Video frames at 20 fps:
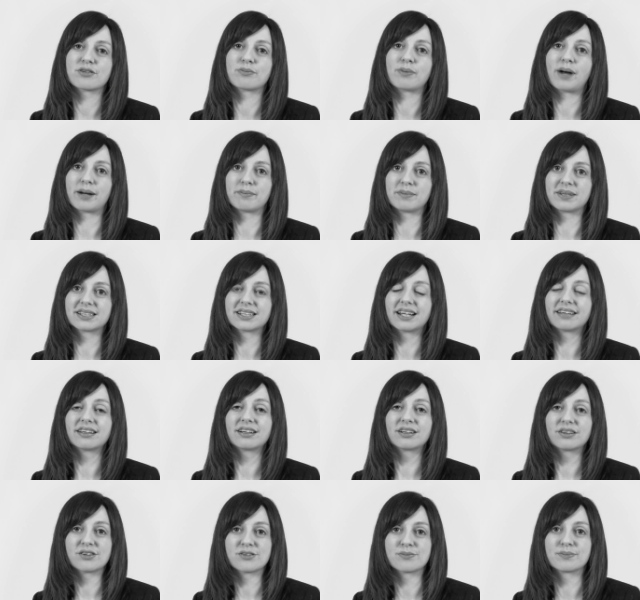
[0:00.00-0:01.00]
Department at the
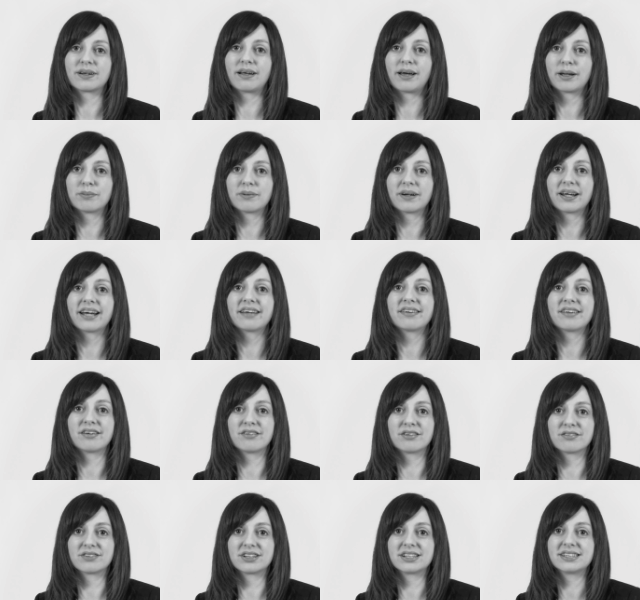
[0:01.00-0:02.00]
Glucksman Library at the
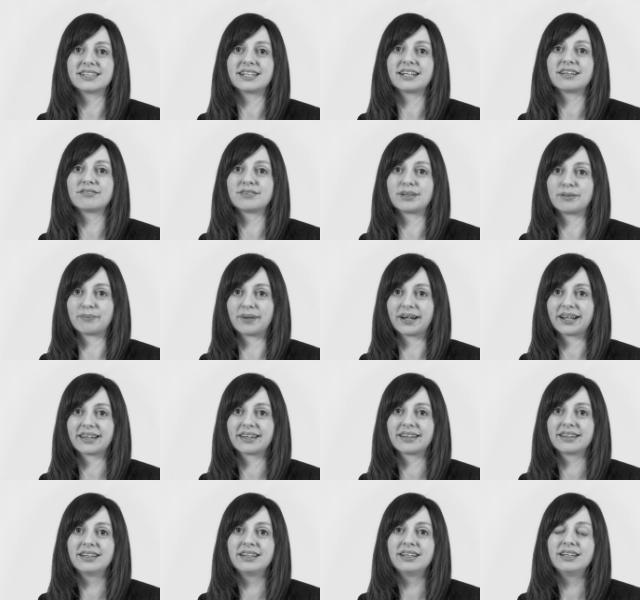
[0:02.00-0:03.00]
University of
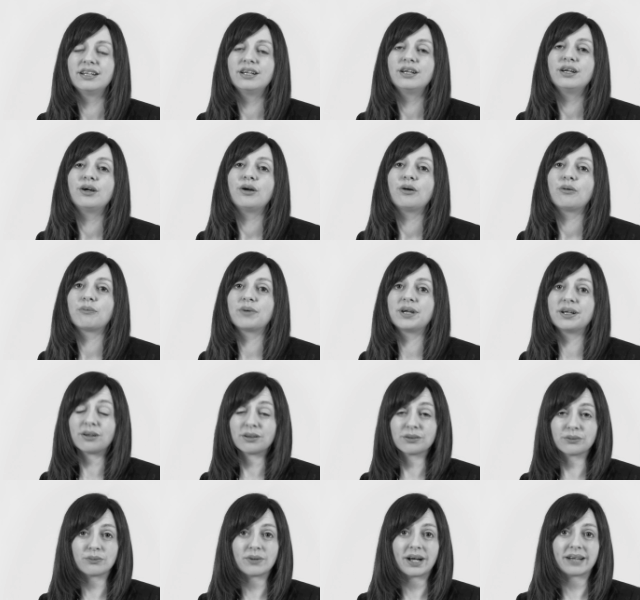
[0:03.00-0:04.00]
Limerick. We
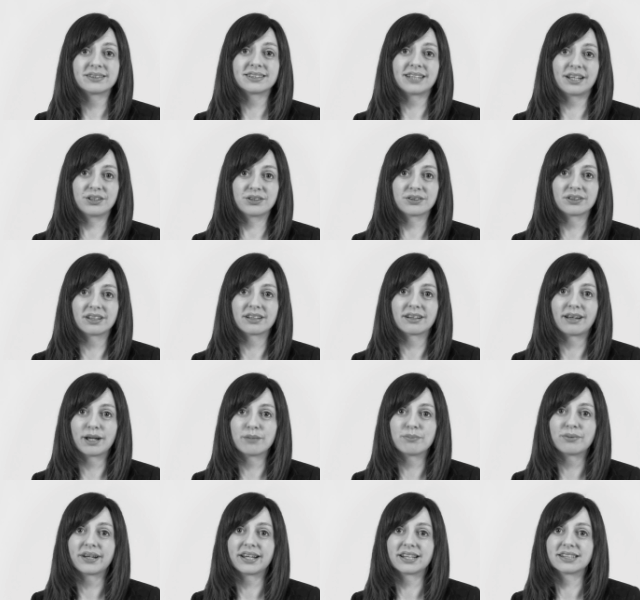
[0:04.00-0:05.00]
all know how central the
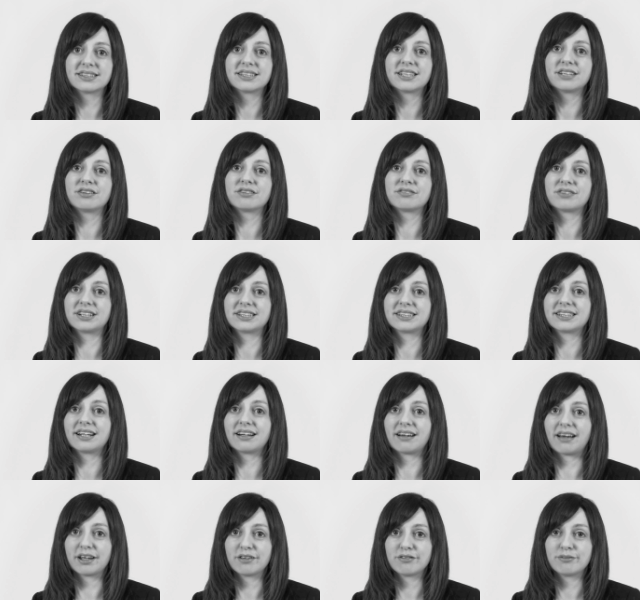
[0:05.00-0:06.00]
library is to university
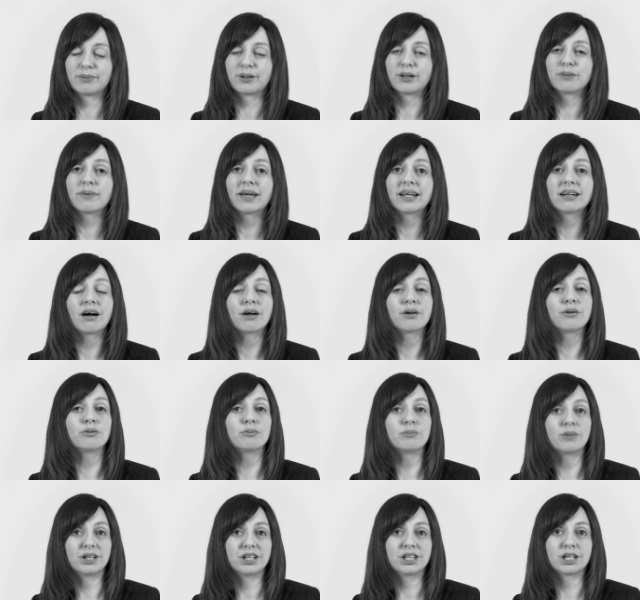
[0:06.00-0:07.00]
life, but you may not know
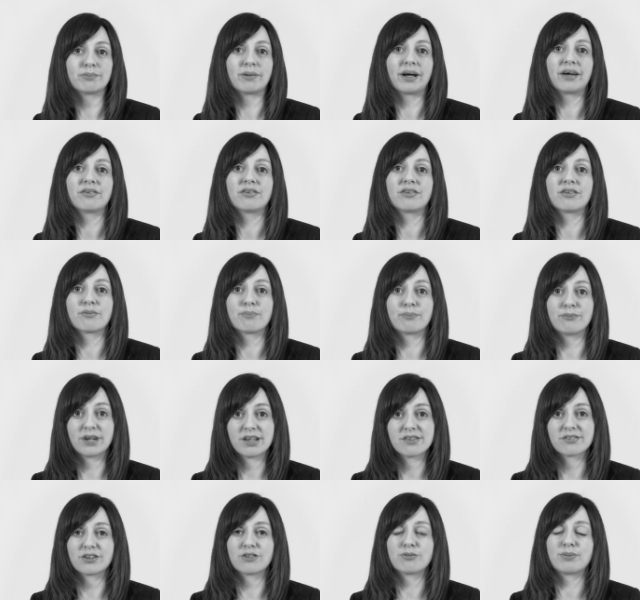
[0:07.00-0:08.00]
much about the
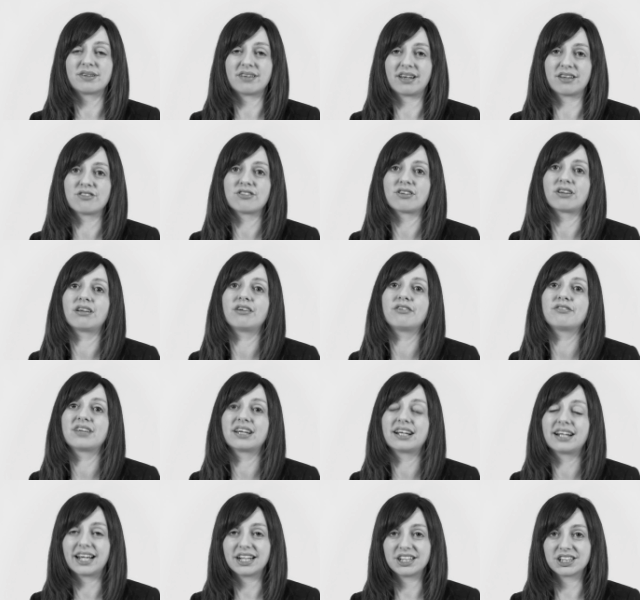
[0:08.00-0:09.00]
research potential of the
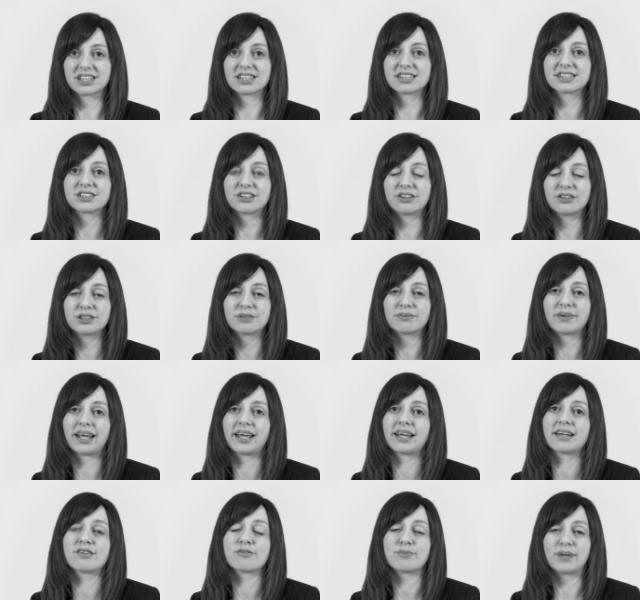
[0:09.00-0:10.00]
collections tucked
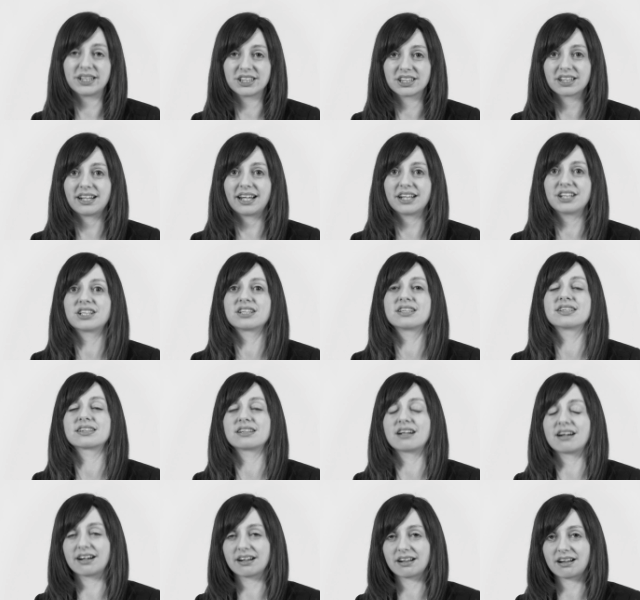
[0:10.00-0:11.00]
away in Special Collections
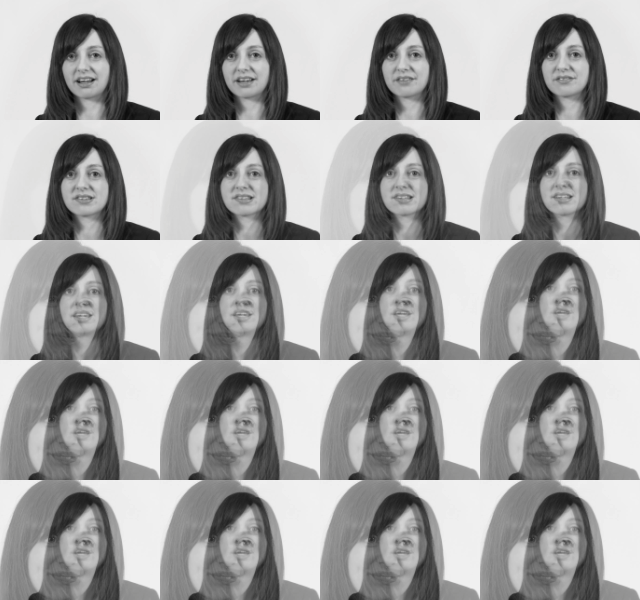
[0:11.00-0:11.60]
and Archives.